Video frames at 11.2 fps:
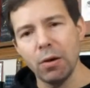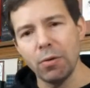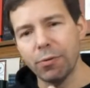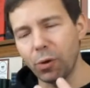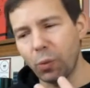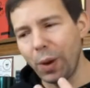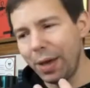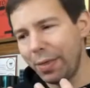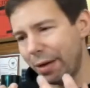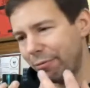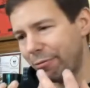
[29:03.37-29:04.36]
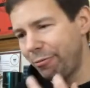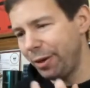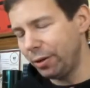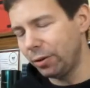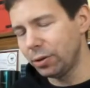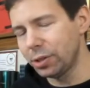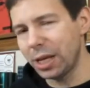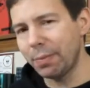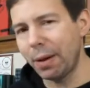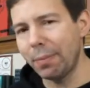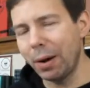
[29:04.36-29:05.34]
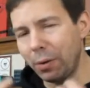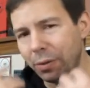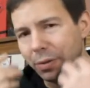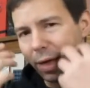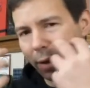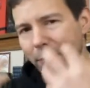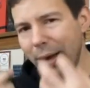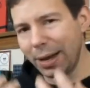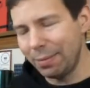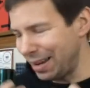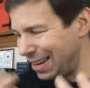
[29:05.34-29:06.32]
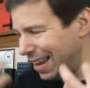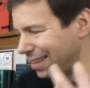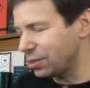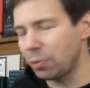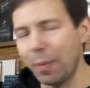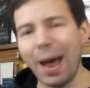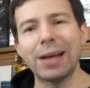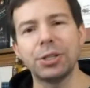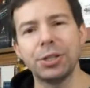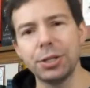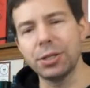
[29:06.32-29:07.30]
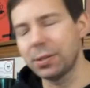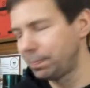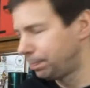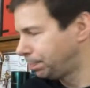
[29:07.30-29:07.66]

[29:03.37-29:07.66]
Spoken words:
for the way that feels in my mouth and my nasal passages.